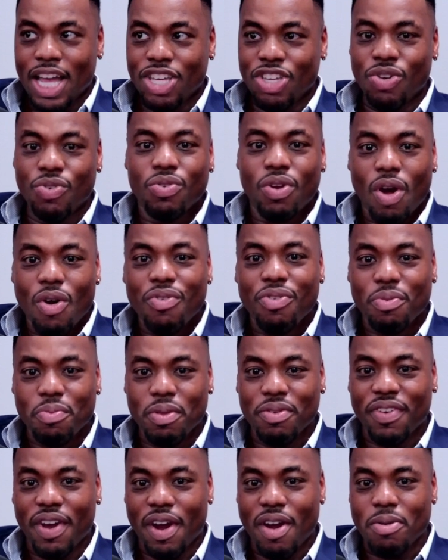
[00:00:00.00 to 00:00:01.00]
you know from
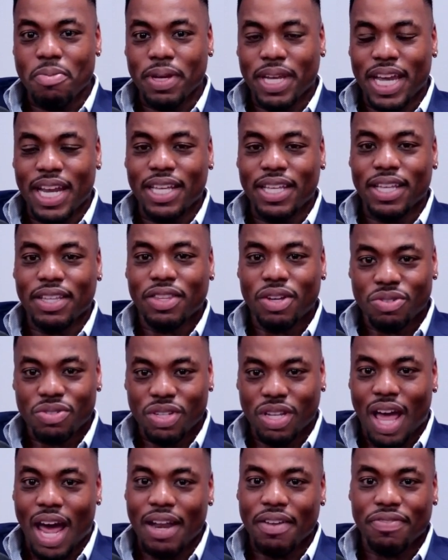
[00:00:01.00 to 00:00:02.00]
the very beginning that there's
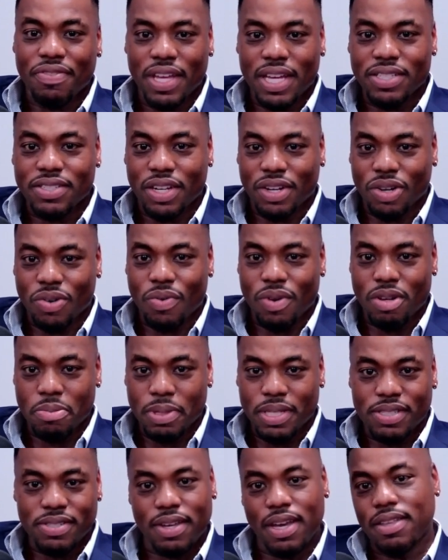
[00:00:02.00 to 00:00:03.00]
a lot of things that are going to
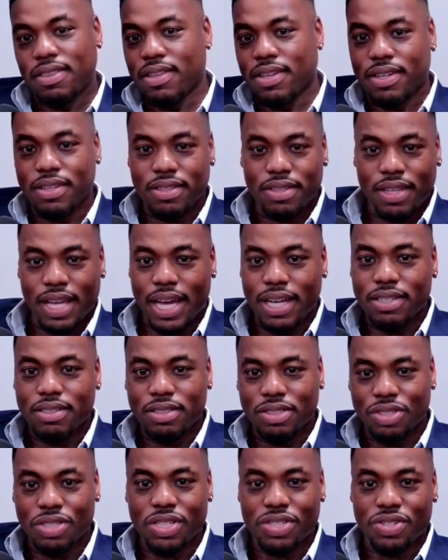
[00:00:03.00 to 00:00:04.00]
be said that, that
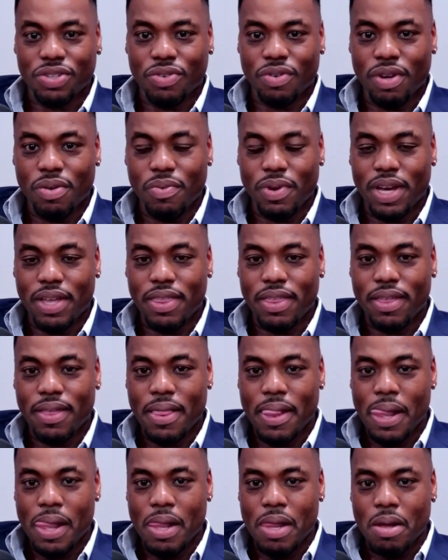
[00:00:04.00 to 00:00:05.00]
you disagree with.
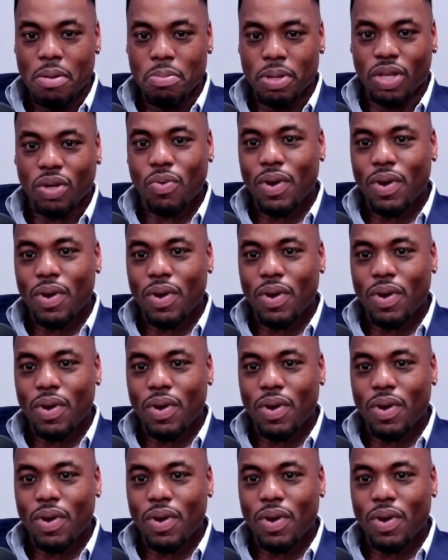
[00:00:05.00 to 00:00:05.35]
But